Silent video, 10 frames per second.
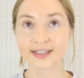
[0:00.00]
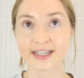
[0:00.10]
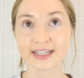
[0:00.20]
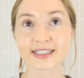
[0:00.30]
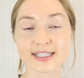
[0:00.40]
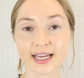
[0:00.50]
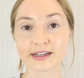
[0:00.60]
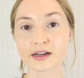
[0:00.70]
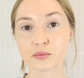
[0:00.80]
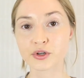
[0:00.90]
And like I
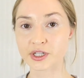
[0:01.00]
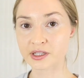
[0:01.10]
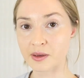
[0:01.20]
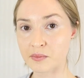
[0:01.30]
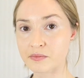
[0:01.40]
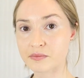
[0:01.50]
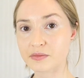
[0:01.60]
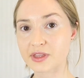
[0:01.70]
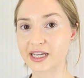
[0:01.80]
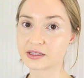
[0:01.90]
said, I'm putting them,
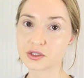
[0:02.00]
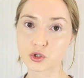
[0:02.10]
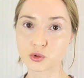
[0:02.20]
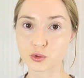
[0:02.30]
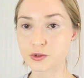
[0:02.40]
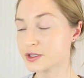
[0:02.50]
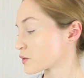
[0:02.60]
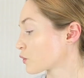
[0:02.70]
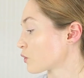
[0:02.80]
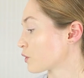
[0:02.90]
like the
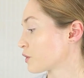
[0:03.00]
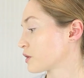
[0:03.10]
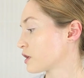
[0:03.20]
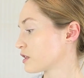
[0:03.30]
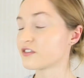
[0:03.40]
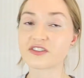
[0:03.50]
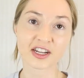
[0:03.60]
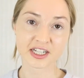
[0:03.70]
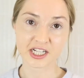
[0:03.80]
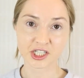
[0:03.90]
tools or the
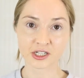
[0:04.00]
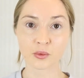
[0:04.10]
foundation,